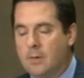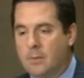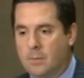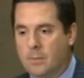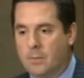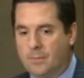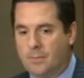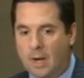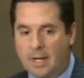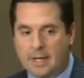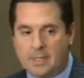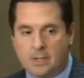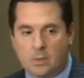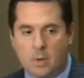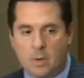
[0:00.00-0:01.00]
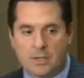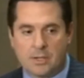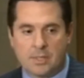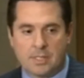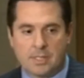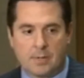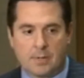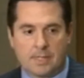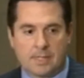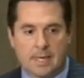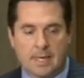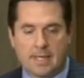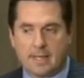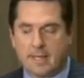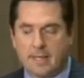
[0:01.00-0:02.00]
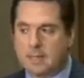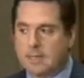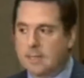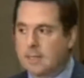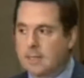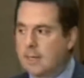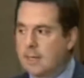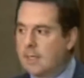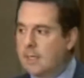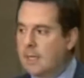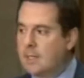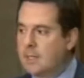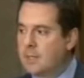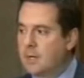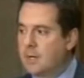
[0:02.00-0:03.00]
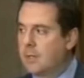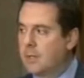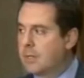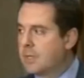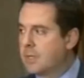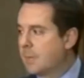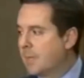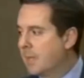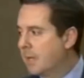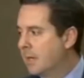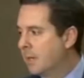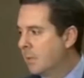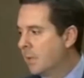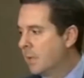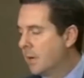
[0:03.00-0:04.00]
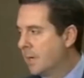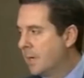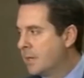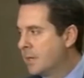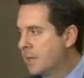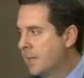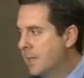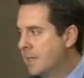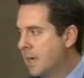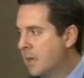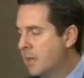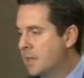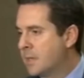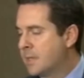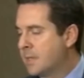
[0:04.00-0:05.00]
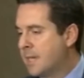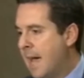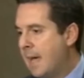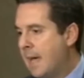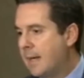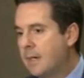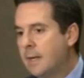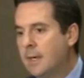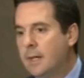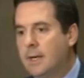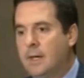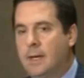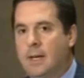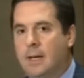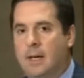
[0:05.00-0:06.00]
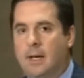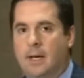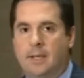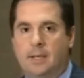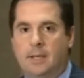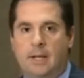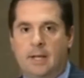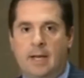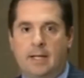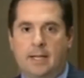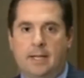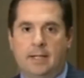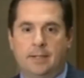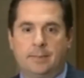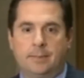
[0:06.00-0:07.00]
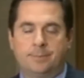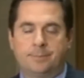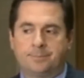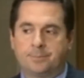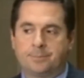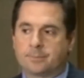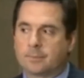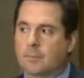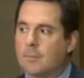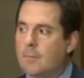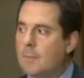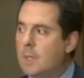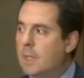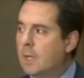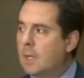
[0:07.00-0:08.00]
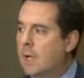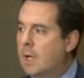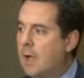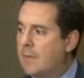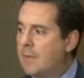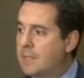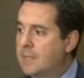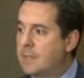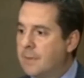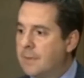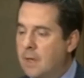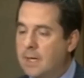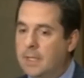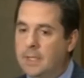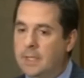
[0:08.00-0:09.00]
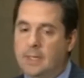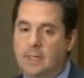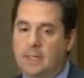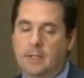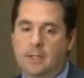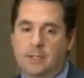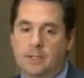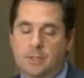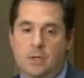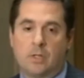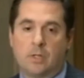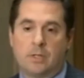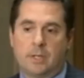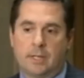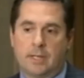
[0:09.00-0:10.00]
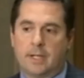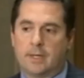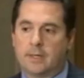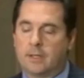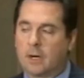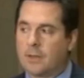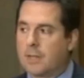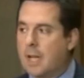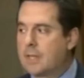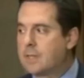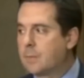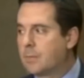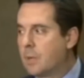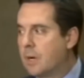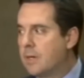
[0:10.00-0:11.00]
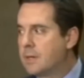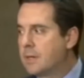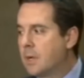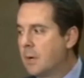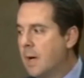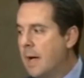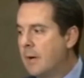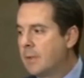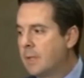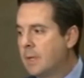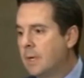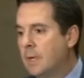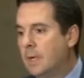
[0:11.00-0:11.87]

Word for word: Before I get to questions, I want to say that, as you know, there's just been what appears to be a terrorist attack in the United Kingdom. Obviously very concerned, and our thoughts and prayers go out